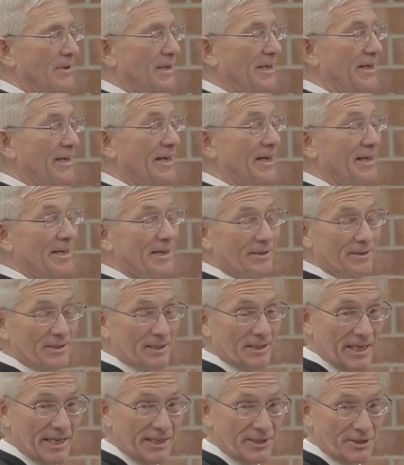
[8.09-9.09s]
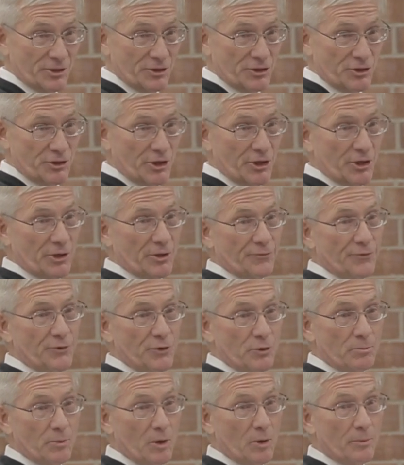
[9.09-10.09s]
I'd like to share a
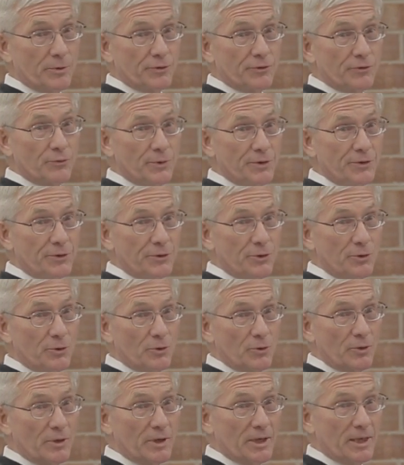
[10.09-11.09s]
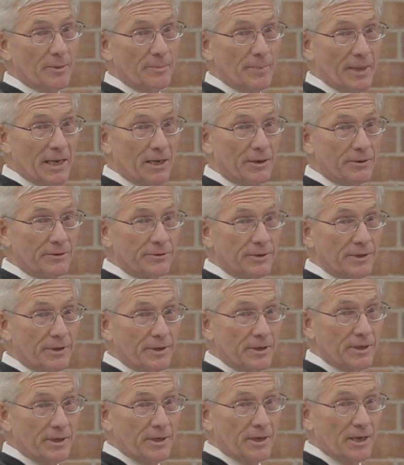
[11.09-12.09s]
few moments with you about
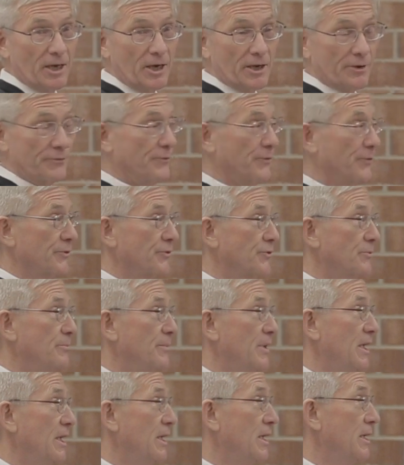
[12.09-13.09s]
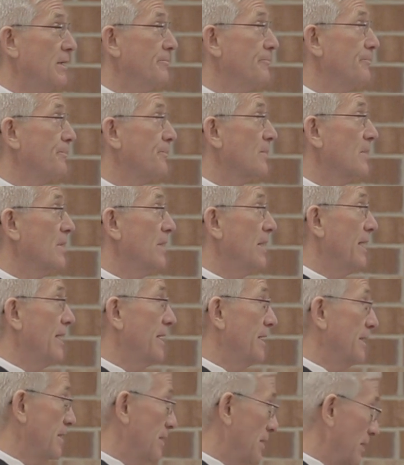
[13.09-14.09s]
our first meeting and